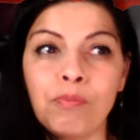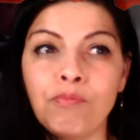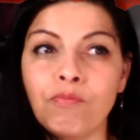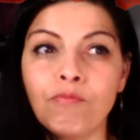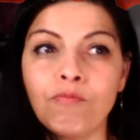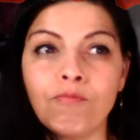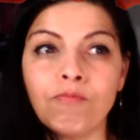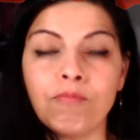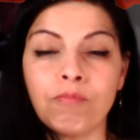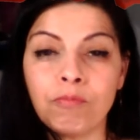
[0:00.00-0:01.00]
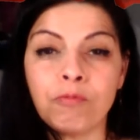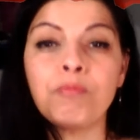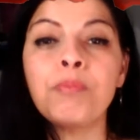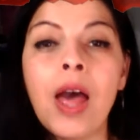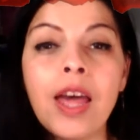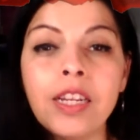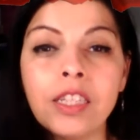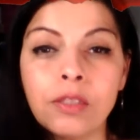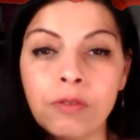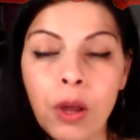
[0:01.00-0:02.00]
money is flowing to you
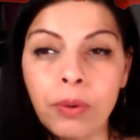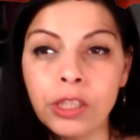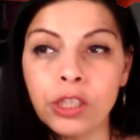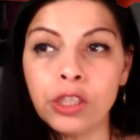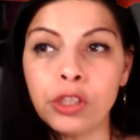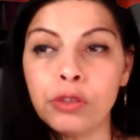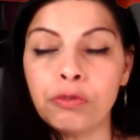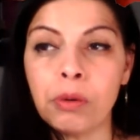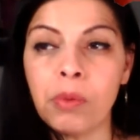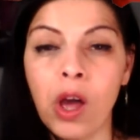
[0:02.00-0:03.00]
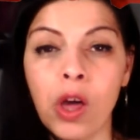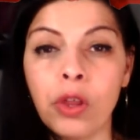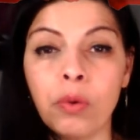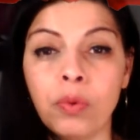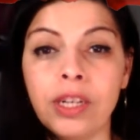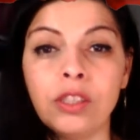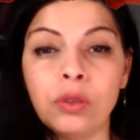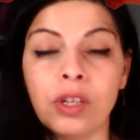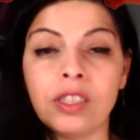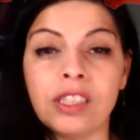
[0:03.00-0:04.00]
from other resources very
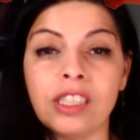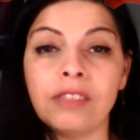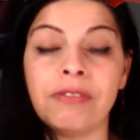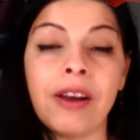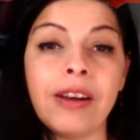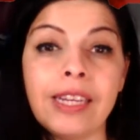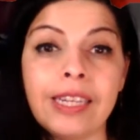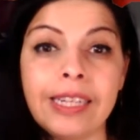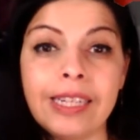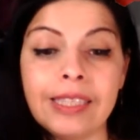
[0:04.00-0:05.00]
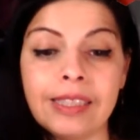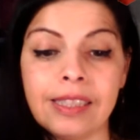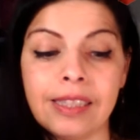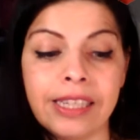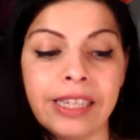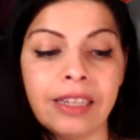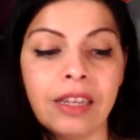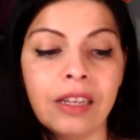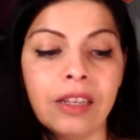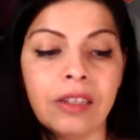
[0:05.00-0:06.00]
easily. Okay,
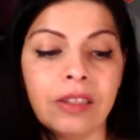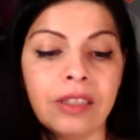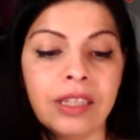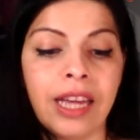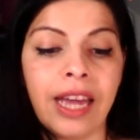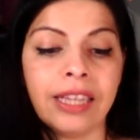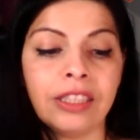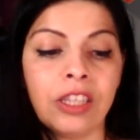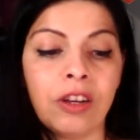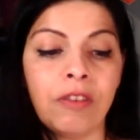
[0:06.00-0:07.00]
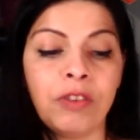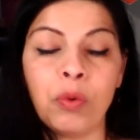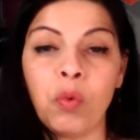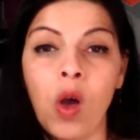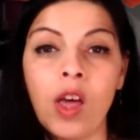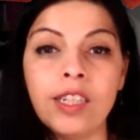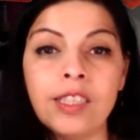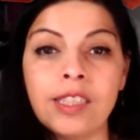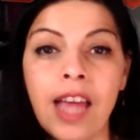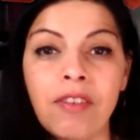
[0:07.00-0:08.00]
so if you're wanting to have a bank
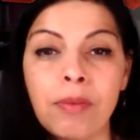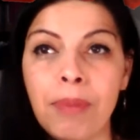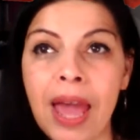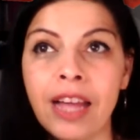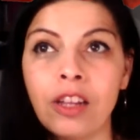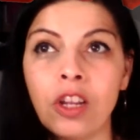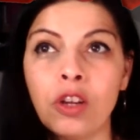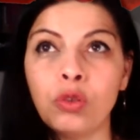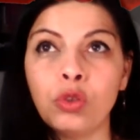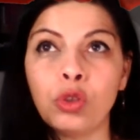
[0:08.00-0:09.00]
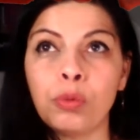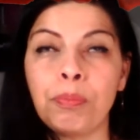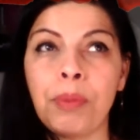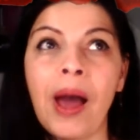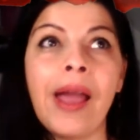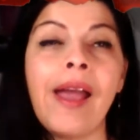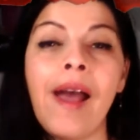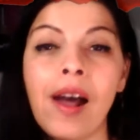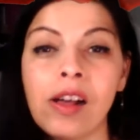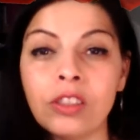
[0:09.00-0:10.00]
loan to buy a house or so,
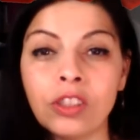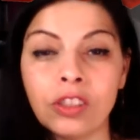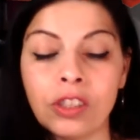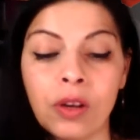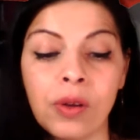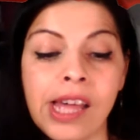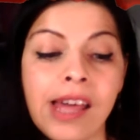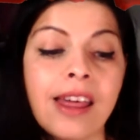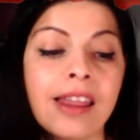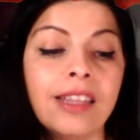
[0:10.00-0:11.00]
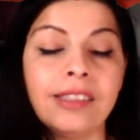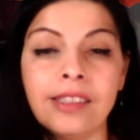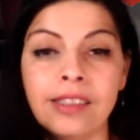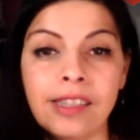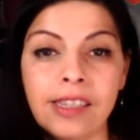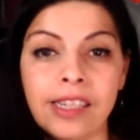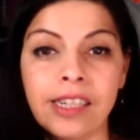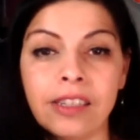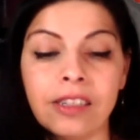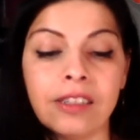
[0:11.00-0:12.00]
this is the year
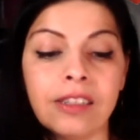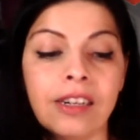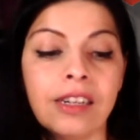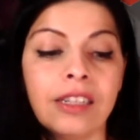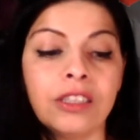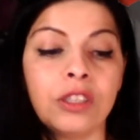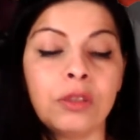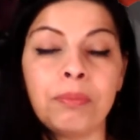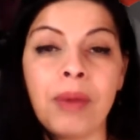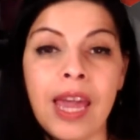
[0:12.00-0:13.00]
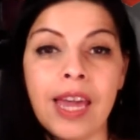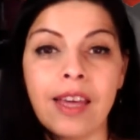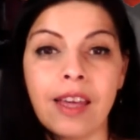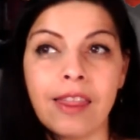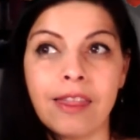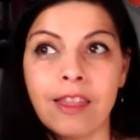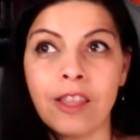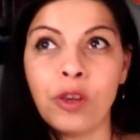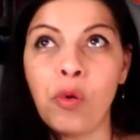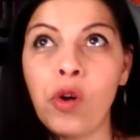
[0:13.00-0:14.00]
to make your
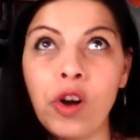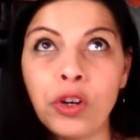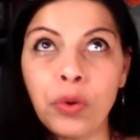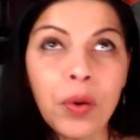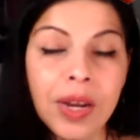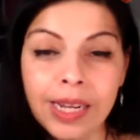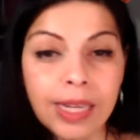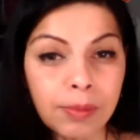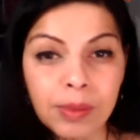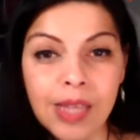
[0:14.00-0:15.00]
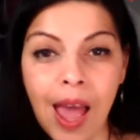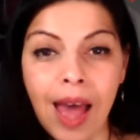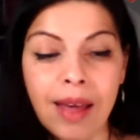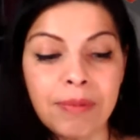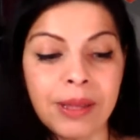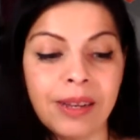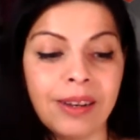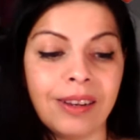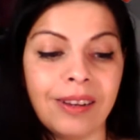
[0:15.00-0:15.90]
dreams happen. Okay,